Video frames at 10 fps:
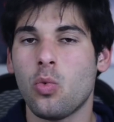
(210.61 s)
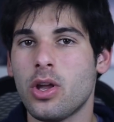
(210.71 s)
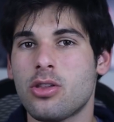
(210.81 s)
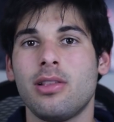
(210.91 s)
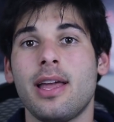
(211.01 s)

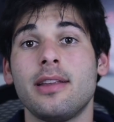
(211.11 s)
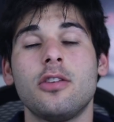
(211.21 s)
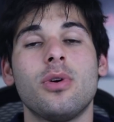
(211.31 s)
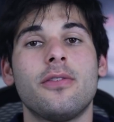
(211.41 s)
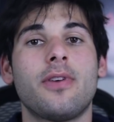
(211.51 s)
which led
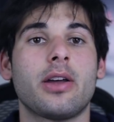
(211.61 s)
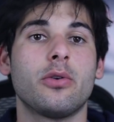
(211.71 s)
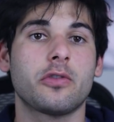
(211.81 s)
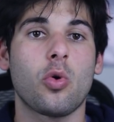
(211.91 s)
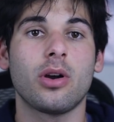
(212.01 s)
to a
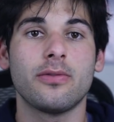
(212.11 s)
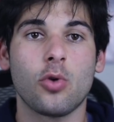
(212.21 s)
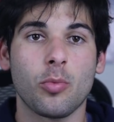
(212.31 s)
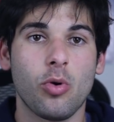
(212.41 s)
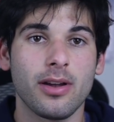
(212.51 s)
final score of
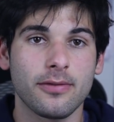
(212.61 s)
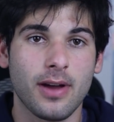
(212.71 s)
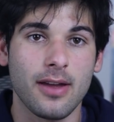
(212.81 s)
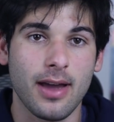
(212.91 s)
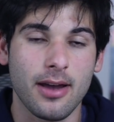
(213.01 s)

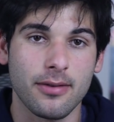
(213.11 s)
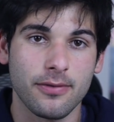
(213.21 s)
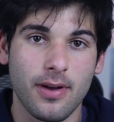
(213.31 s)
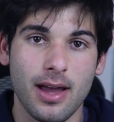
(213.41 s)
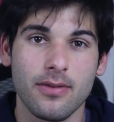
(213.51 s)
4.5 out of
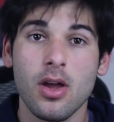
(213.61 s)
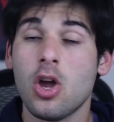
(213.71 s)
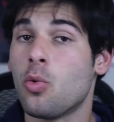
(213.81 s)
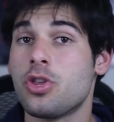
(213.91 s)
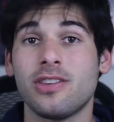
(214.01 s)
5,
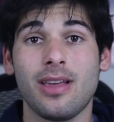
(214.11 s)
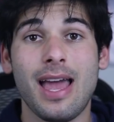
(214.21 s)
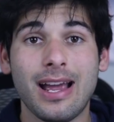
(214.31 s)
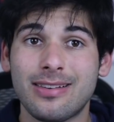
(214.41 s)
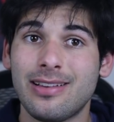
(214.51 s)
which is
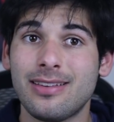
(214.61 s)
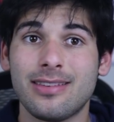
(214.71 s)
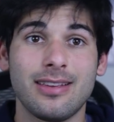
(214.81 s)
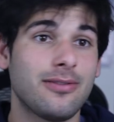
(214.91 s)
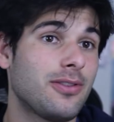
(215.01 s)

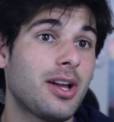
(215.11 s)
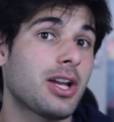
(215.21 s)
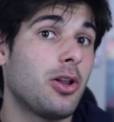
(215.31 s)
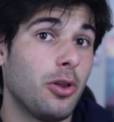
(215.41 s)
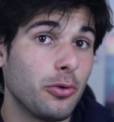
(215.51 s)
excellent if
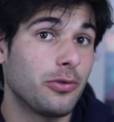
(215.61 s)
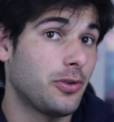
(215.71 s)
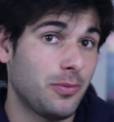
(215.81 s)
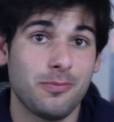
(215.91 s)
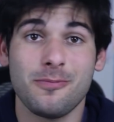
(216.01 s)
not close
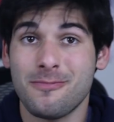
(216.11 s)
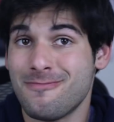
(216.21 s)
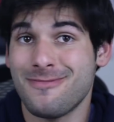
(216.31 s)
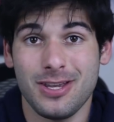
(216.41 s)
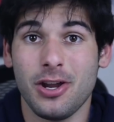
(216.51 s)
to,
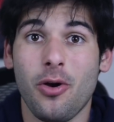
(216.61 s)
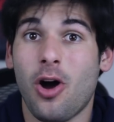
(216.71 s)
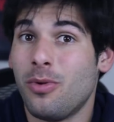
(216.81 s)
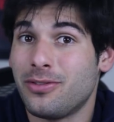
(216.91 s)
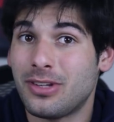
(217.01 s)
you know,
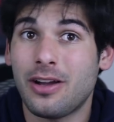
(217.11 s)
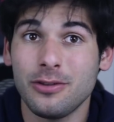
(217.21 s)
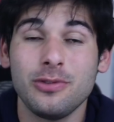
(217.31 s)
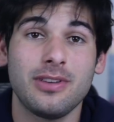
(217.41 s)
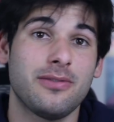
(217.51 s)
almost
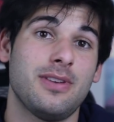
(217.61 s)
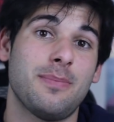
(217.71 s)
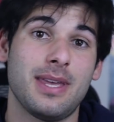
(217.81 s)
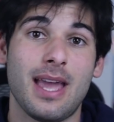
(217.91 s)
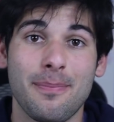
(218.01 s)
not using a
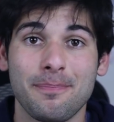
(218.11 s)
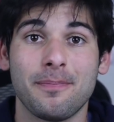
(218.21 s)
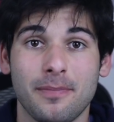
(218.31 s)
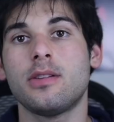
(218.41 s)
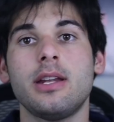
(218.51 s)
VPN.
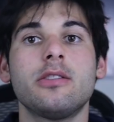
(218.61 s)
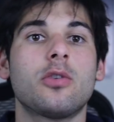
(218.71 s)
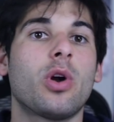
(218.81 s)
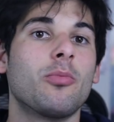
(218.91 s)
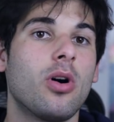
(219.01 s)
Settings
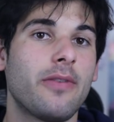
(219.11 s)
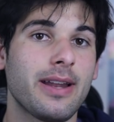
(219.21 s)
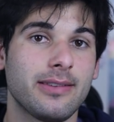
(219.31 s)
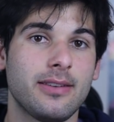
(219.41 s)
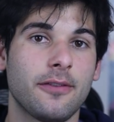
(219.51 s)
are where
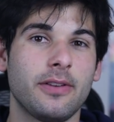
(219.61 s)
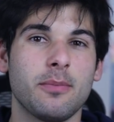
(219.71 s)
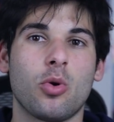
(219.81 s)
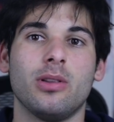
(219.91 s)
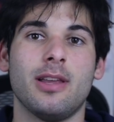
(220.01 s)
Mullvad is
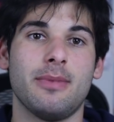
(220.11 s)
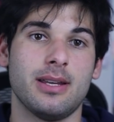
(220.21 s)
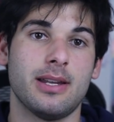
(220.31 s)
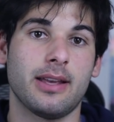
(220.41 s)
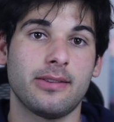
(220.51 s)
definitely more
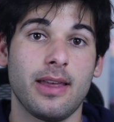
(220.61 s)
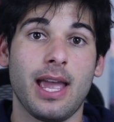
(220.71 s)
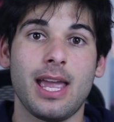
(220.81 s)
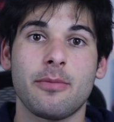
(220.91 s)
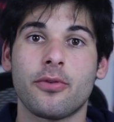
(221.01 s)
limited, as
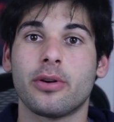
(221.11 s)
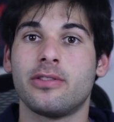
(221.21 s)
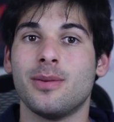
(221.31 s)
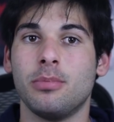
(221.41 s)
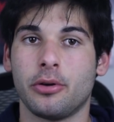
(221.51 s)
they aim for a
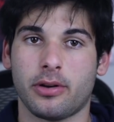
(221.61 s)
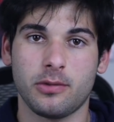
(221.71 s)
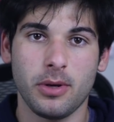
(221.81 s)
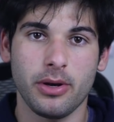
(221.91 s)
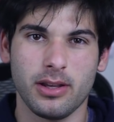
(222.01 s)
simpler
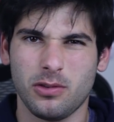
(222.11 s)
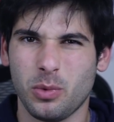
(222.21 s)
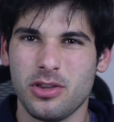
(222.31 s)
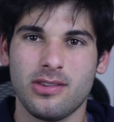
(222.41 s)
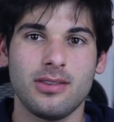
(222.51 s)

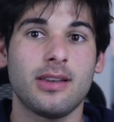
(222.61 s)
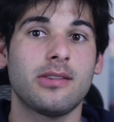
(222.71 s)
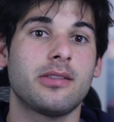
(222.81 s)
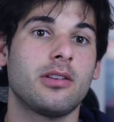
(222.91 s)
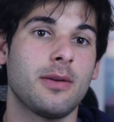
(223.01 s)
experience, which isn't
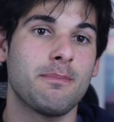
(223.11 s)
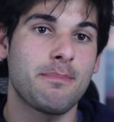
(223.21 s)
necessarily